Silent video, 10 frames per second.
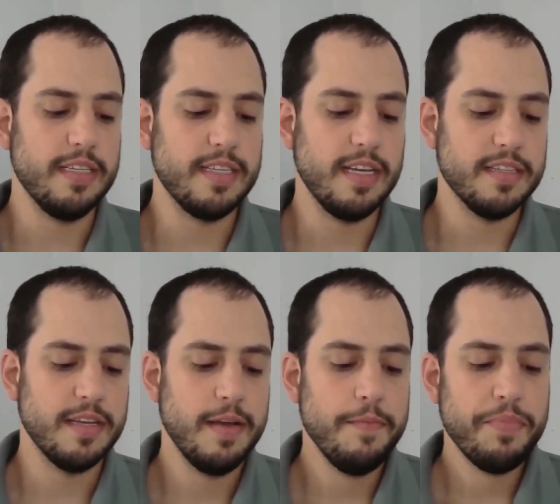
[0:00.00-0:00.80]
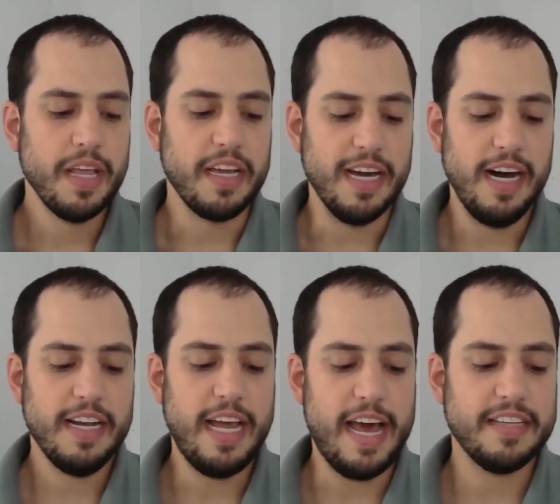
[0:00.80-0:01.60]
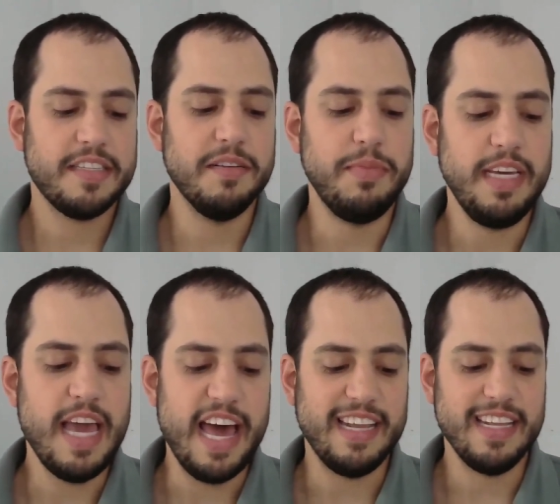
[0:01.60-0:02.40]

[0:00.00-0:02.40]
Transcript: He says, God has to be at